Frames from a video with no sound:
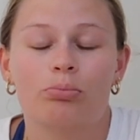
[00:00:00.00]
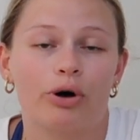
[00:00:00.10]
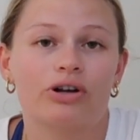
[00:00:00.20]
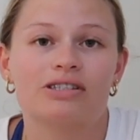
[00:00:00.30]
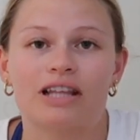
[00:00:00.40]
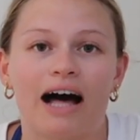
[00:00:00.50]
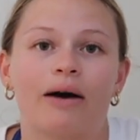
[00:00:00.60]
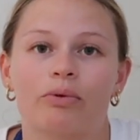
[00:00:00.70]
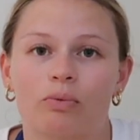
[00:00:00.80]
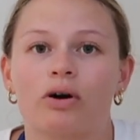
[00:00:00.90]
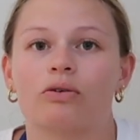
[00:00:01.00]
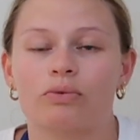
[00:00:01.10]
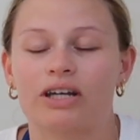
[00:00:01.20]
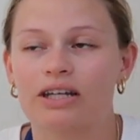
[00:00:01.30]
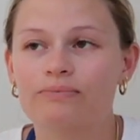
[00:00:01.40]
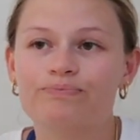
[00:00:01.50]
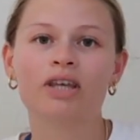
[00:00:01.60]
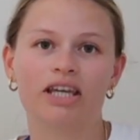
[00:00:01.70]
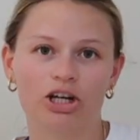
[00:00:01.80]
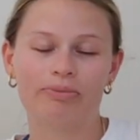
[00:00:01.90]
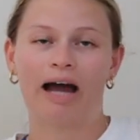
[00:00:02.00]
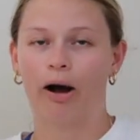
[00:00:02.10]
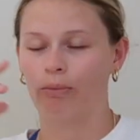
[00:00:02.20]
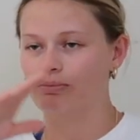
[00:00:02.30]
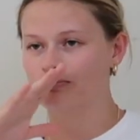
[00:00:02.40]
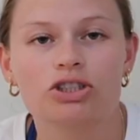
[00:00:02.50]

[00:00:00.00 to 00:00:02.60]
books that I would want to read. Hear me out.